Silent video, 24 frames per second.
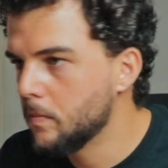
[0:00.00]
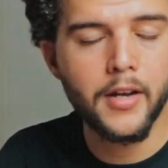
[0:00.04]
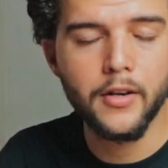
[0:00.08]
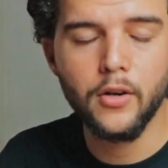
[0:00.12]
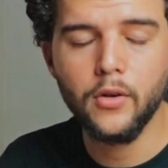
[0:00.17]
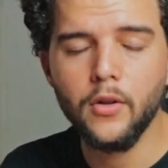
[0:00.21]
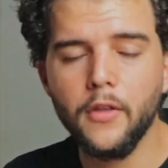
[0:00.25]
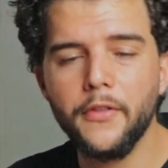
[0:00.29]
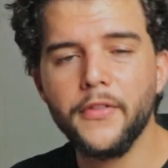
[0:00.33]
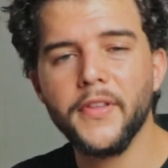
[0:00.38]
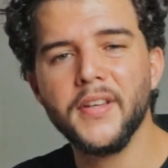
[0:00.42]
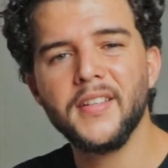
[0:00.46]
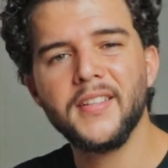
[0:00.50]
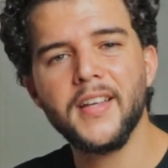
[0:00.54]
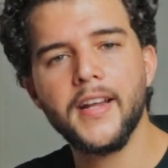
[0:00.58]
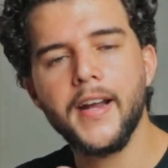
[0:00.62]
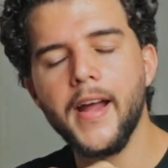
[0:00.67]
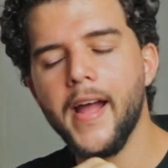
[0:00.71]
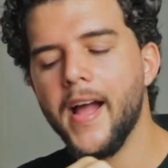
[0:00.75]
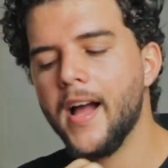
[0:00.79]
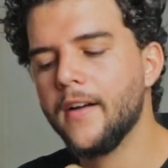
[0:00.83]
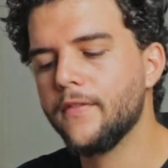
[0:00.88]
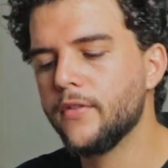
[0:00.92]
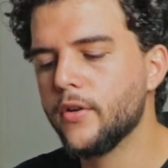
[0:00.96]
Another thing that
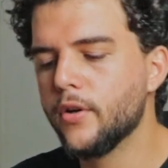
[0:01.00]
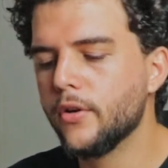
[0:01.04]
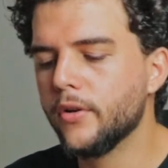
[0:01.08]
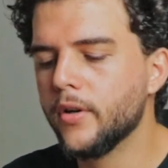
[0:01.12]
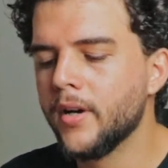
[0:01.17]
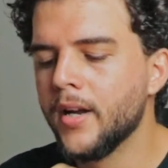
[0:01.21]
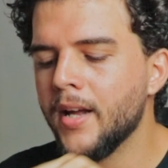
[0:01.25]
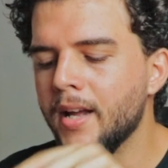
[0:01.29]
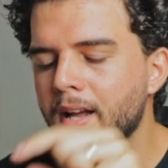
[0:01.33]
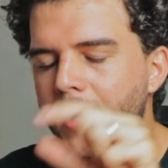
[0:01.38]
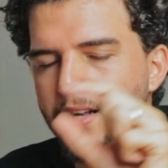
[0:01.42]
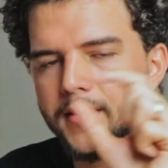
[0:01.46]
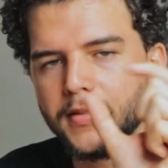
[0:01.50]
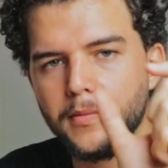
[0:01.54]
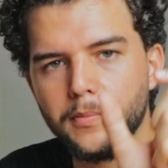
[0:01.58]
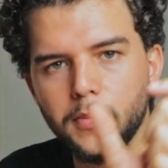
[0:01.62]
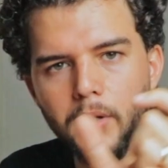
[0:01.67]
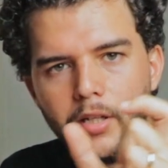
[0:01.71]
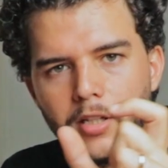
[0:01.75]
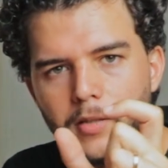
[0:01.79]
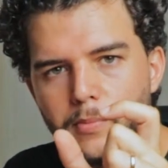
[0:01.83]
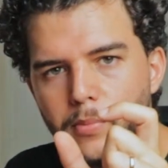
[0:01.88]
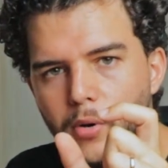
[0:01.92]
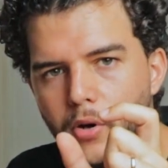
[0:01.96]
I have here as a
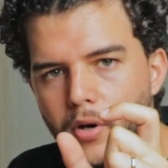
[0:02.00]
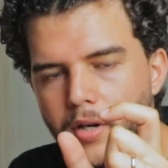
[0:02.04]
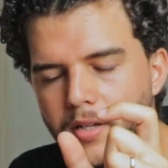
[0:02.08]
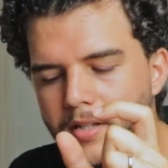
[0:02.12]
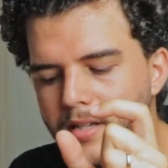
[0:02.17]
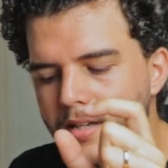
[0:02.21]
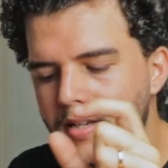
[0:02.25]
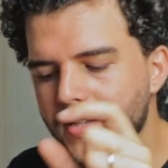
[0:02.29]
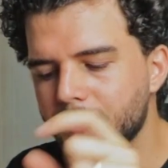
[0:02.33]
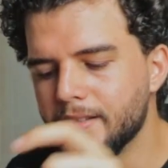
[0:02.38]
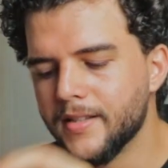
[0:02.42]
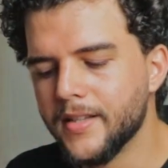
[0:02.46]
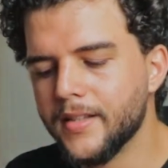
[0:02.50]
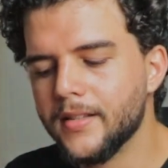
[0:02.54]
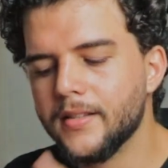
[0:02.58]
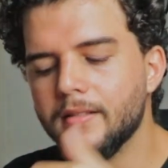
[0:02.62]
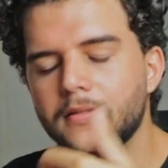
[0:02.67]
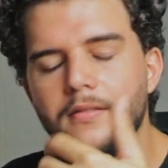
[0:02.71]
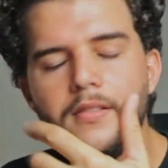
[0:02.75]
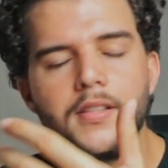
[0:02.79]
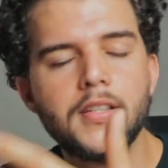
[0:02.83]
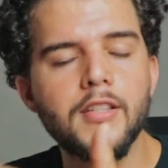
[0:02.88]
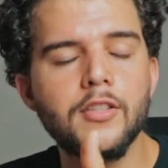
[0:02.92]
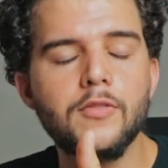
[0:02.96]
bullet point is that
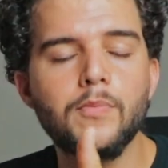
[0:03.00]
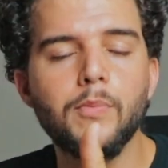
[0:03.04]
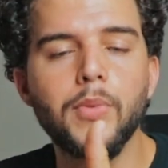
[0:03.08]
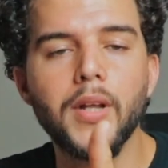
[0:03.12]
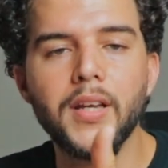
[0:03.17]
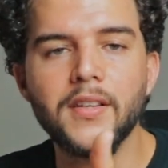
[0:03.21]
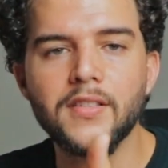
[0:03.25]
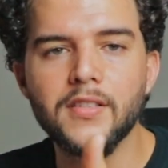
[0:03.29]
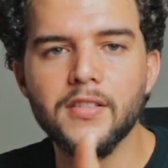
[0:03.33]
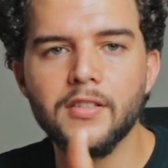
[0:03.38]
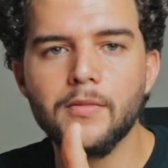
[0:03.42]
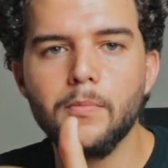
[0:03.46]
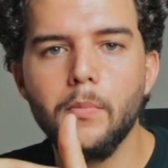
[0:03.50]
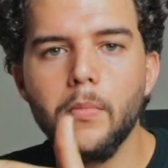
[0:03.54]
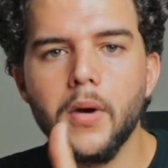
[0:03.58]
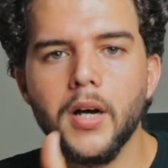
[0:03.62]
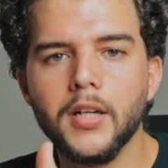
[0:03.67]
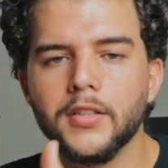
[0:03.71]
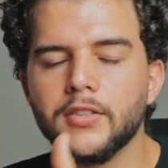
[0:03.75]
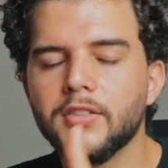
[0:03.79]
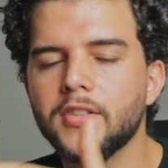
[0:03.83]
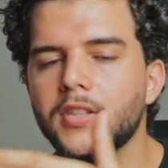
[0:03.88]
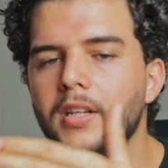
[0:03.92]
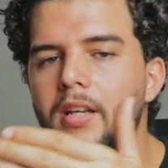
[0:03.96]
these places
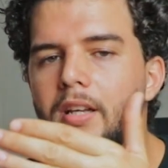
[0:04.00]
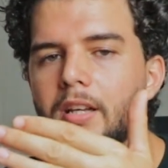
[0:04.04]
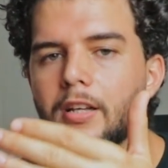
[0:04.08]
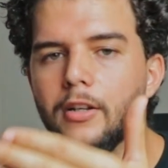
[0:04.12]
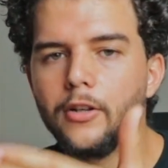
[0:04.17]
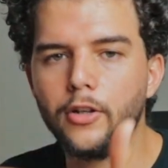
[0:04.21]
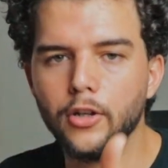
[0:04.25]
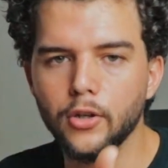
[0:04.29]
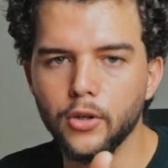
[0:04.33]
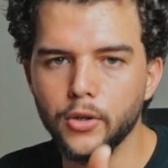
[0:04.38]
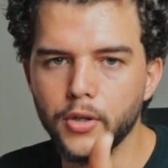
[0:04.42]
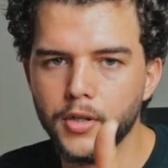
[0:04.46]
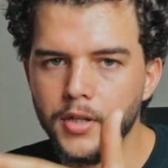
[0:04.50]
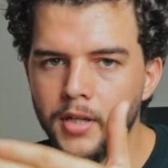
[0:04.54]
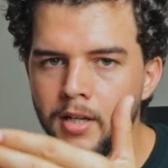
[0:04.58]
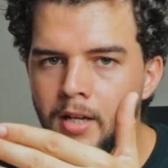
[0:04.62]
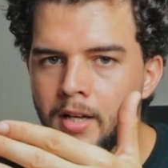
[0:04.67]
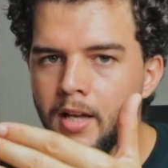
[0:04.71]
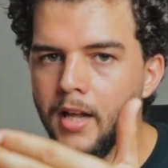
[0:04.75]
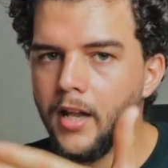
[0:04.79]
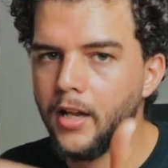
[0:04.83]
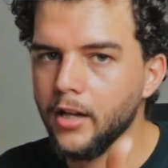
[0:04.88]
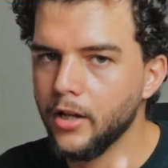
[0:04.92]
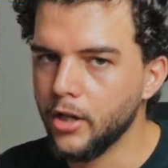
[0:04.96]
must include
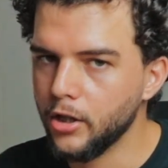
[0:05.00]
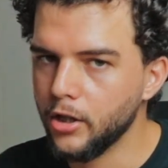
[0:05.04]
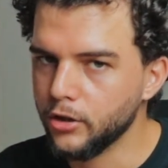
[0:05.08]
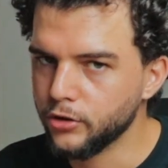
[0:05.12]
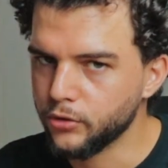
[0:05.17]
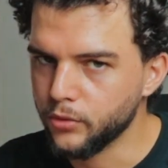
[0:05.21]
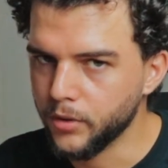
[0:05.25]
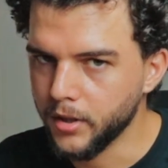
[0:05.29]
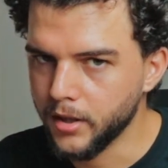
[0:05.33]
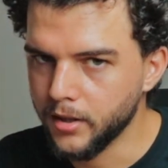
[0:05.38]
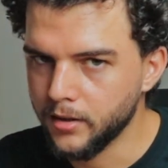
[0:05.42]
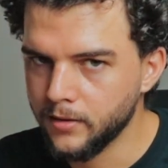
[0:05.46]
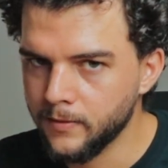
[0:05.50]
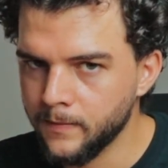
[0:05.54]
laundry.